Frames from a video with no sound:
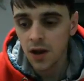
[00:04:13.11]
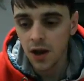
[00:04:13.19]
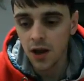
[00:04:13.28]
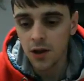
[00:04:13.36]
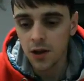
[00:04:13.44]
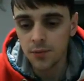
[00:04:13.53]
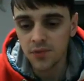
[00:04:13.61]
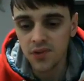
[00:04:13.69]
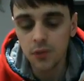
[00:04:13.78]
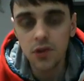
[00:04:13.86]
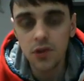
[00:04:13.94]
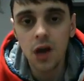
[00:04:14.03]

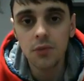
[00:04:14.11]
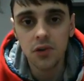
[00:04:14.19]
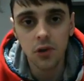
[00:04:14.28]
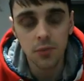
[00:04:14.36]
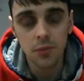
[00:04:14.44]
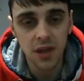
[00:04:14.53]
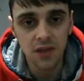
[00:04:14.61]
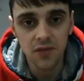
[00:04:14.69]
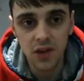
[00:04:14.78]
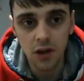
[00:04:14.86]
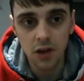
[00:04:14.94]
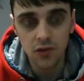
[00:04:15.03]
Sometimes I'm not making
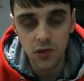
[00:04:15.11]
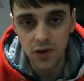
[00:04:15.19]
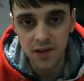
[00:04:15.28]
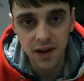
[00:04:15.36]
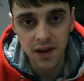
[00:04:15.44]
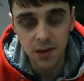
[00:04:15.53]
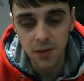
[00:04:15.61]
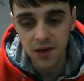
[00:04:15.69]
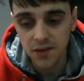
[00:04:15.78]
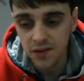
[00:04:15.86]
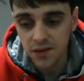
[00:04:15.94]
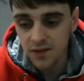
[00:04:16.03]
videos on a daily
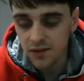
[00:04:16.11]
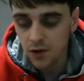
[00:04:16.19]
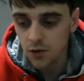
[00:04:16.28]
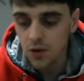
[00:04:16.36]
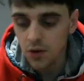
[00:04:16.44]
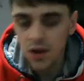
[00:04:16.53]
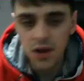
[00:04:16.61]
basis, so